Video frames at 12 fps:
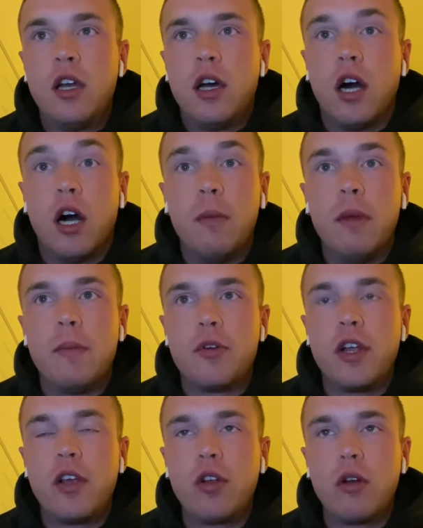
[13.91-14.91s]
in
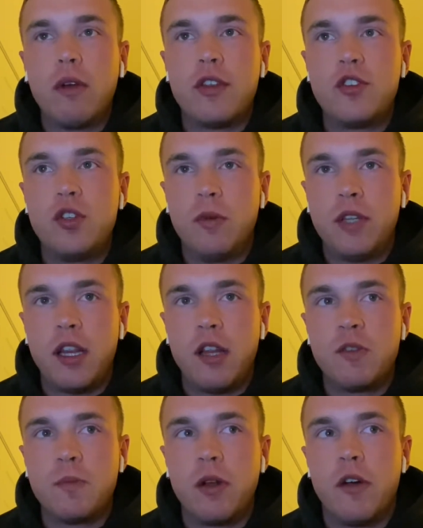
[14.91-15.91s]
particular with sumo
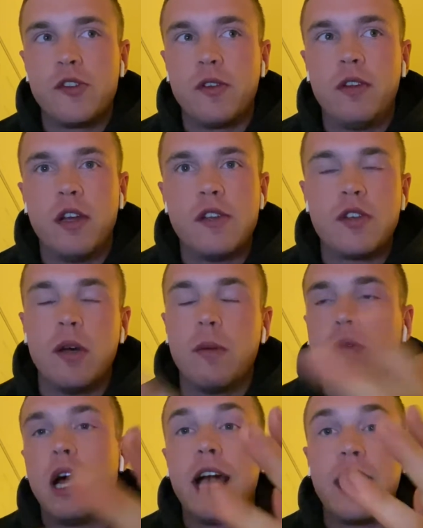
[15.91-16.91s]
deadlifts, but also does
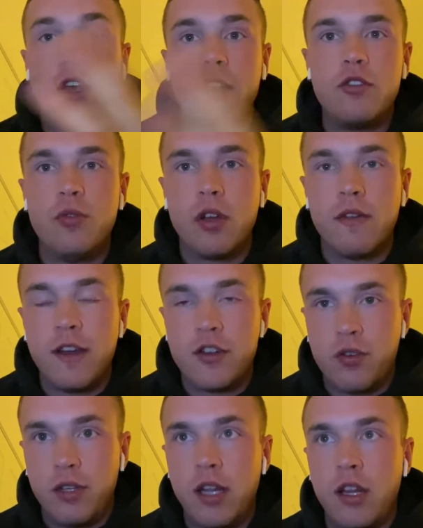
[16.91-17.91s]
apply to
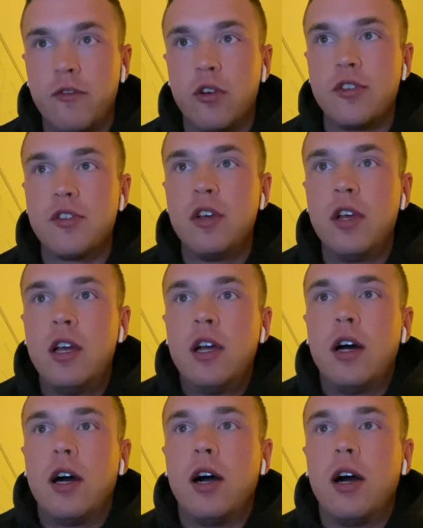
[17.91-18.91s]
conventional deadlifters.
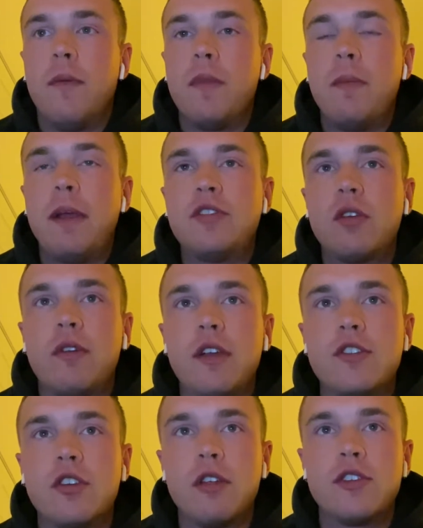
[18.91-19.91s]
And basically,
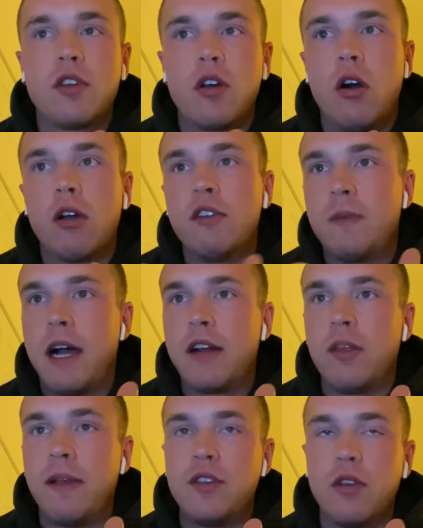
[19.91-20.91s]
so this all comes back
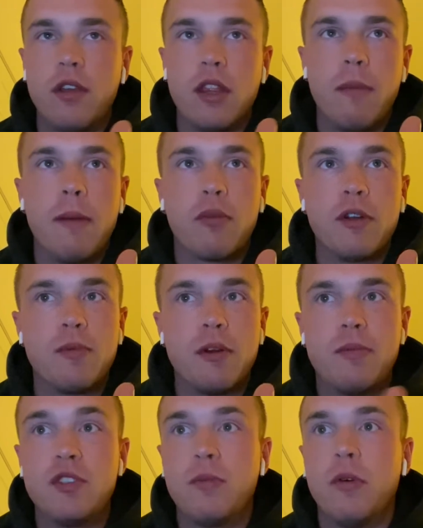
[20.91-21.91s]
to basically the main
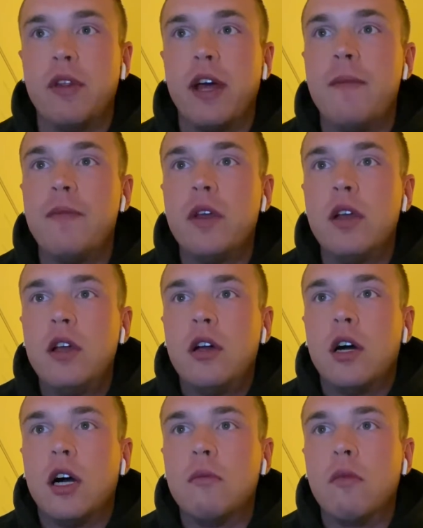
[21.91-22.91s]
principle that
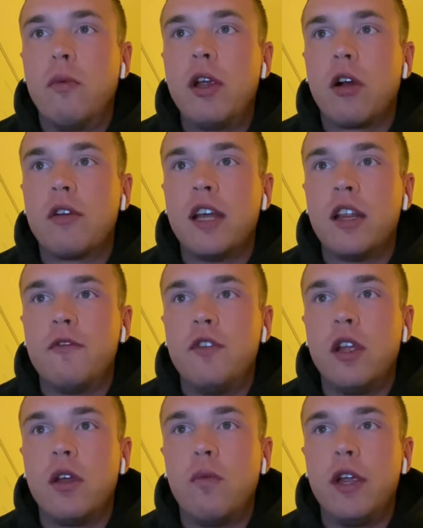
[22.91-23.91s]
when we are
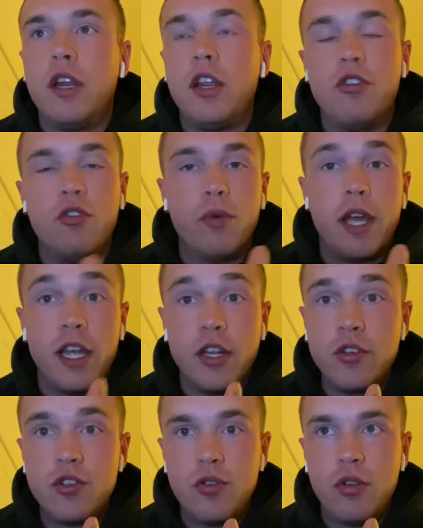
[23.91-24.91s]
deadlifting, we need to
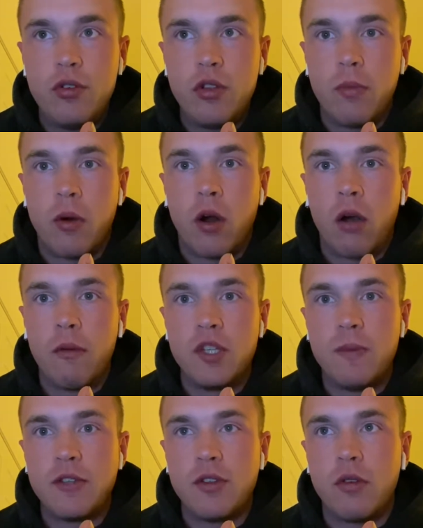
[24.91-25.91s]
hinge to the bar, which is
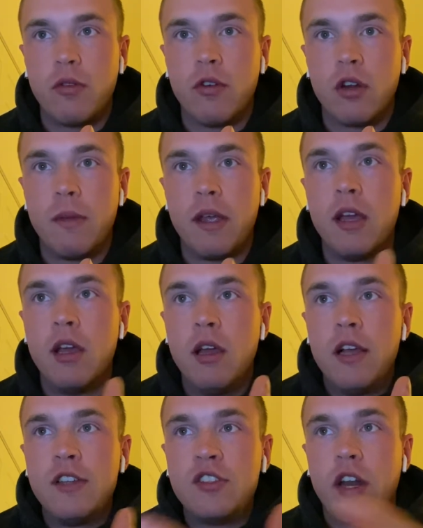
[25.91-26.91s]
basically going to be
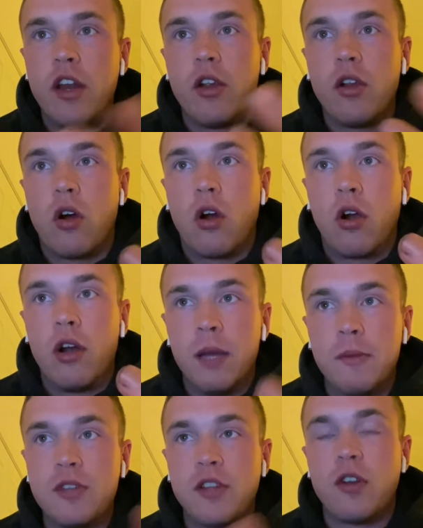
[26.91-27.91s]
setting our
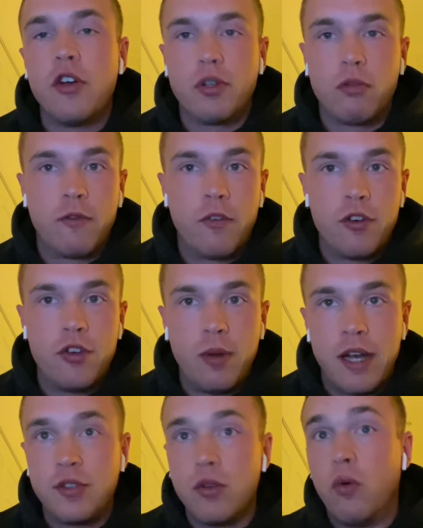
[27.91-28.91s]
hips. That's also referred to
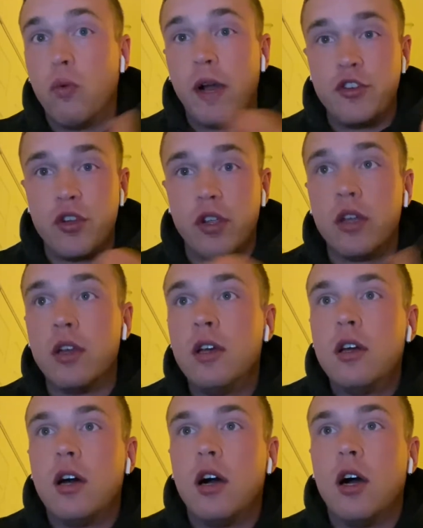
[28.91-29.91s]
as wedging.
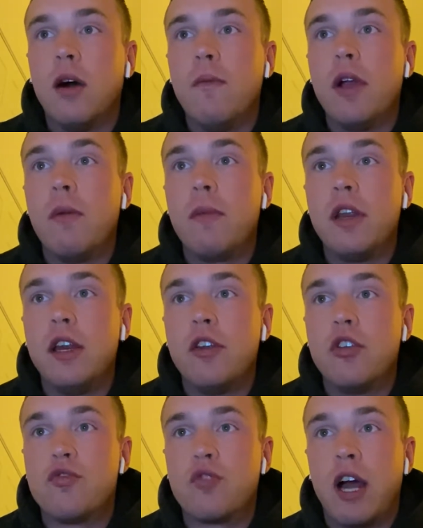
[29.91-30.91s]
And we need
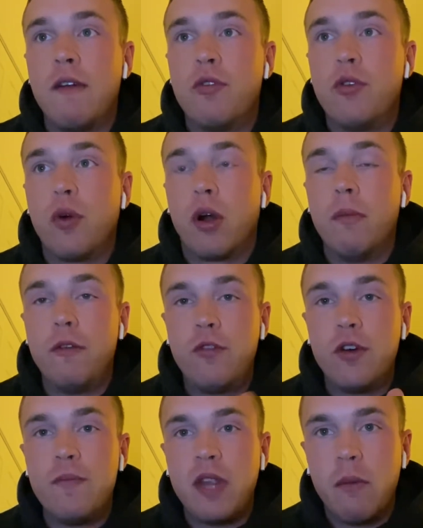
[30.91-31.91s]
to drive through our
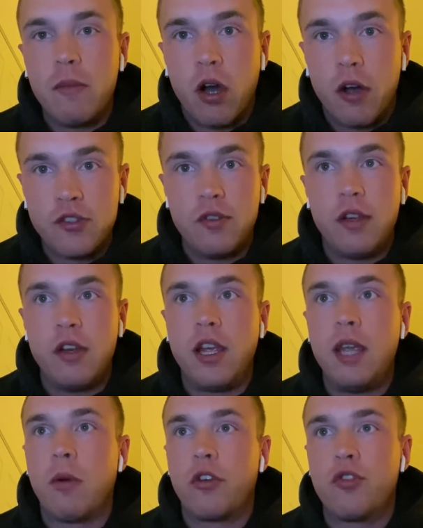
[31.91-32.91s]
midfoot, and we also need to
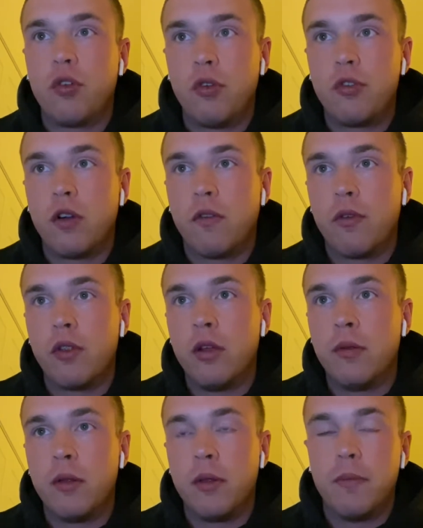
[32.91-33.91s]
keep our shoulders over
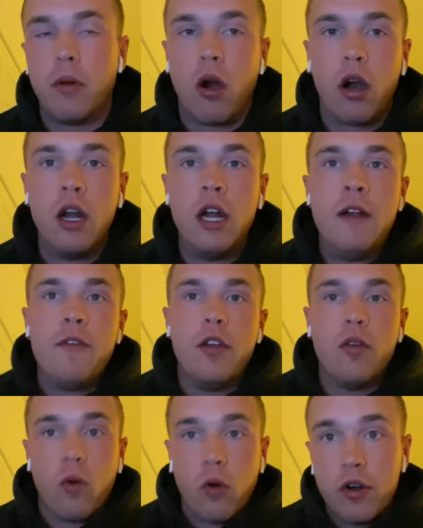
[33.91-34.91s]
the bar in
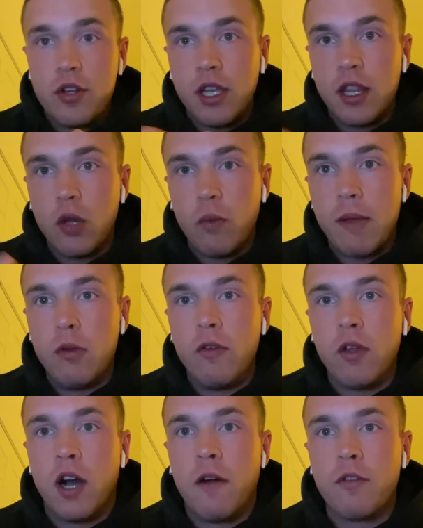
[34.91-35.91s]
order to get the weight
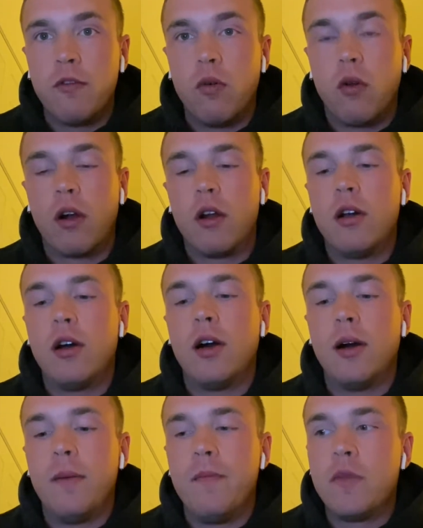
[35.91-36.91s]
moving off the floor.
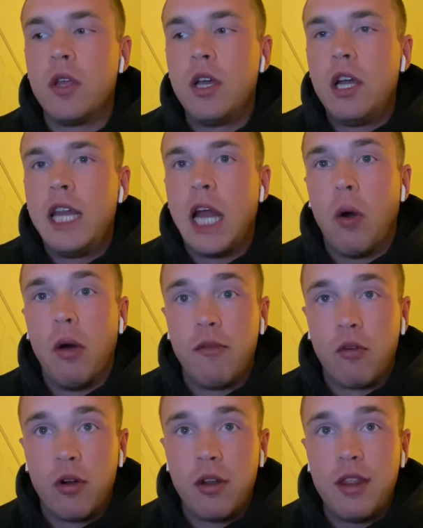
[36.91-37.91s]
Now,
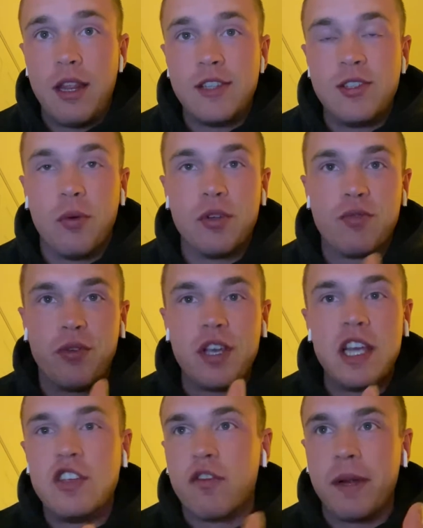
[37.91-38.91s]
however, it's really
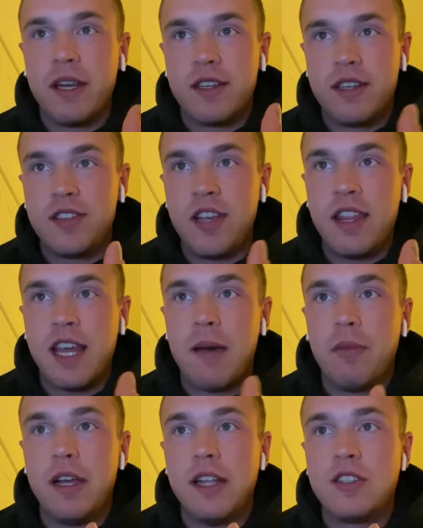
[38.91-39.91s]
easy for me to say that,
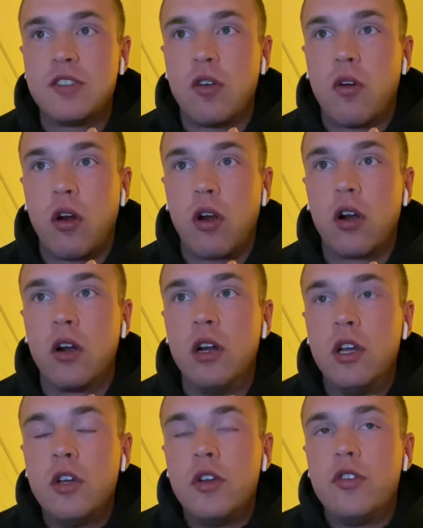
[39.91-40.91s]
but it's harder
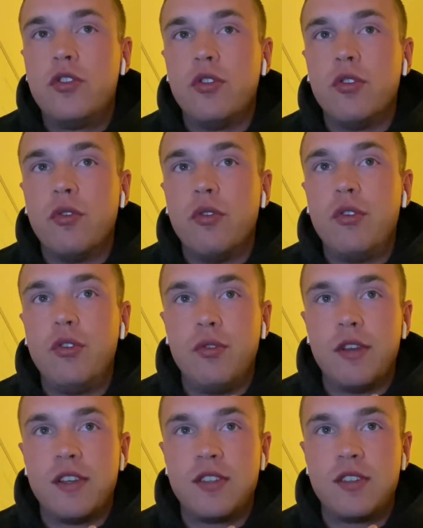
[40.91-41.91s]
to do
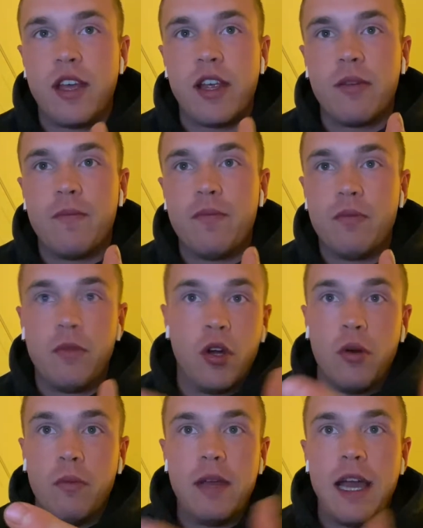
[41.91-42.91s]
this, like,
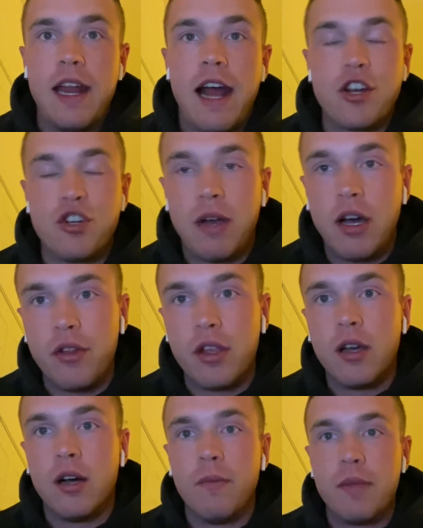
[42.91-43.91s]
in actuality,
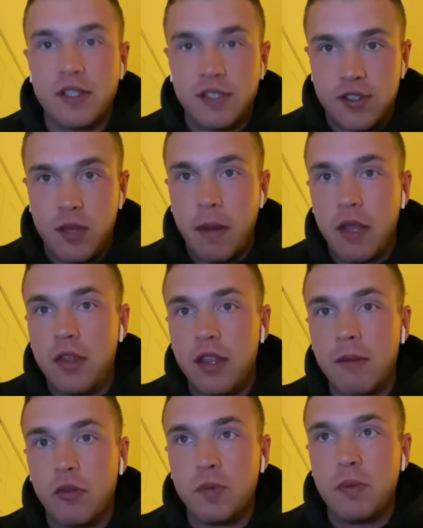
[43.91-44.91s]
because this is the main thing
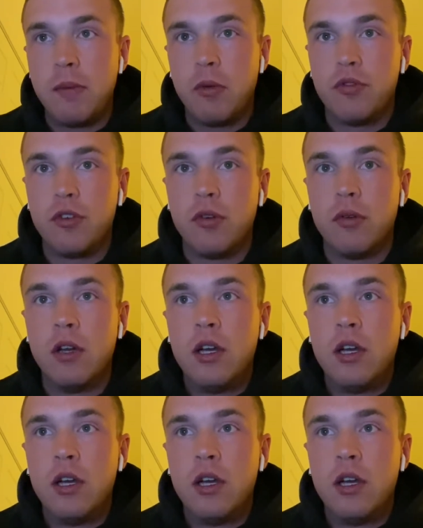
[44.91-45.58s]
that most people do